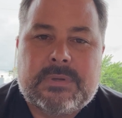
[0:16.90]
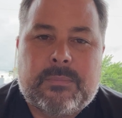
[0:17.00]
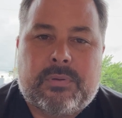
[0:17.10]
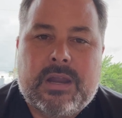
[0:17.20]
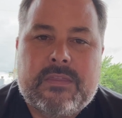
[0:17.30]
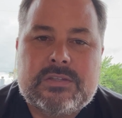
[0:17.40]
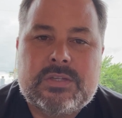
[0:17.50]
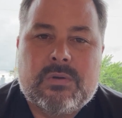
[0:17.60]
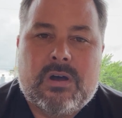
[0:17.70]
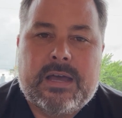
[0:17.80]
pray that
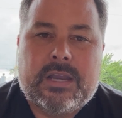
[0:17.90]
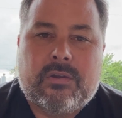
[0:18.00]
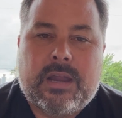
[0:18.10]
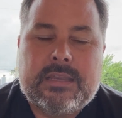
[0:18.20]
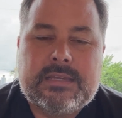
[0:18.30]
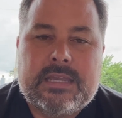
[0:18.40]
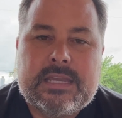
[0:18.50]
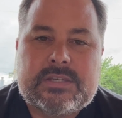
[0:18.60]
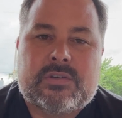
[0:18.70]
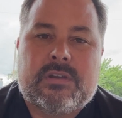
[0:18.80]
you all had a great day
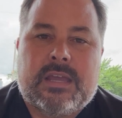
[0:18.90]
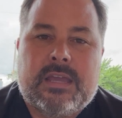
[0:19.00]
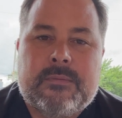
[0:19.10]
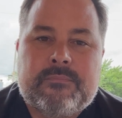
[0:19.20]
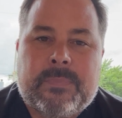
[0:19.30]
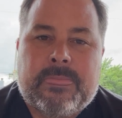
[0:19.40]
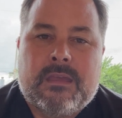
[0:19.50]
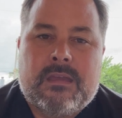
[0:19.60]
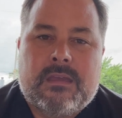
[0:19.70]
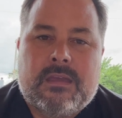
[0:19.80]
yesterday.
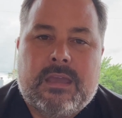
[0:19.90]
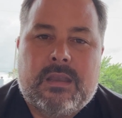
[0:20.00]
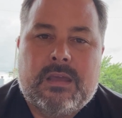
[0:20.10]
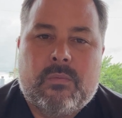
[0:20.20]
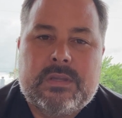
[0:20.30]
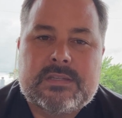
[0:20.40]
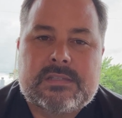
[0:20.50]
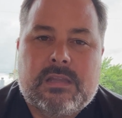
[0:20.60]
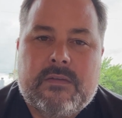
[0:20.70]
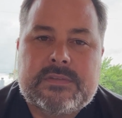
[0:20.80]
And we
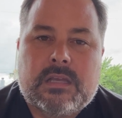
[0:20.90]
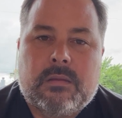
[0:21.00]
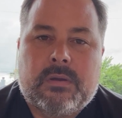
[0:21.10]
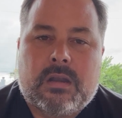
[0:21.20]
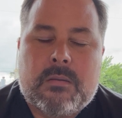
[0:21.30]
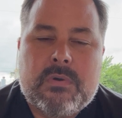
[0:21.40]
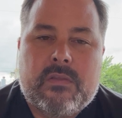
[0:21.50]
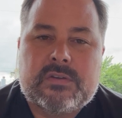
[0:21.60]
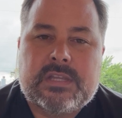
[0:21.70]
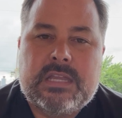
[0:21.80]
just love celebrating our
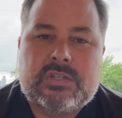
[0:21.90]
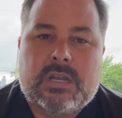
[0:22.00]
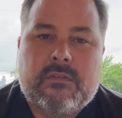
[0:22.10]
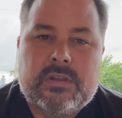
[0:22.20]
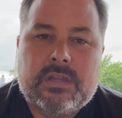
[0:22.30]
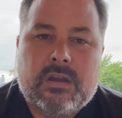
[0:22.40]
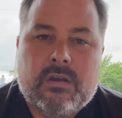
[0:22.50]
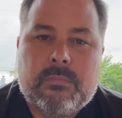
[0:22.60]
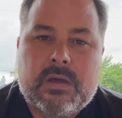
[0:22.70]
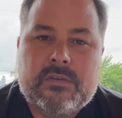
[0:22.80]
mothers each and every year
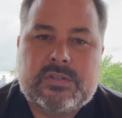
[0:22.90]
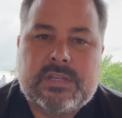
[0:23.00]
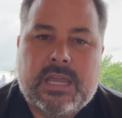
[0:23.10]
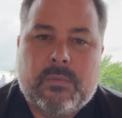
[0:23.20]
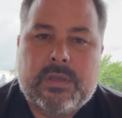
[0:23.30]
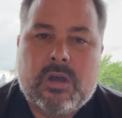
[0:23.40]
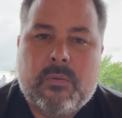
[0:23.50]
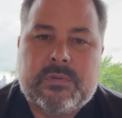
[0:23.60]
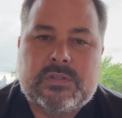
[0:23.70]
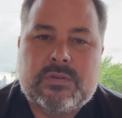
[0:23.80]
on Mother's Day, and we
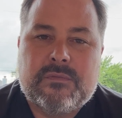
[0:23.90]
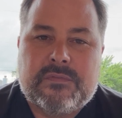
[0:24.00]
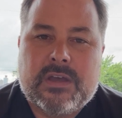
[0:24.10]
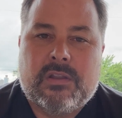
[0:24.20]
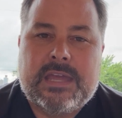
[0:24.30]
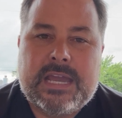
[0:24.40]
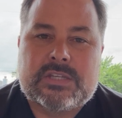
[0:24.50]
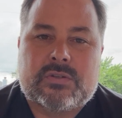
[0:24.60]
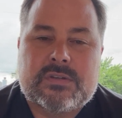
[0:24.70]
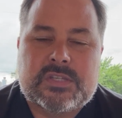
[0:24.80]
hope that you felt
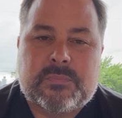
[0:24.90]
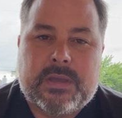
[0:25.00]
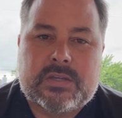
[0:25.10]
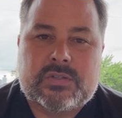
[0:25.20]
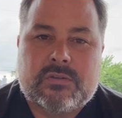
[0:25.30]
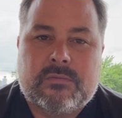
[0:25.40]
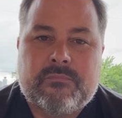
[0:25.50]
extra special.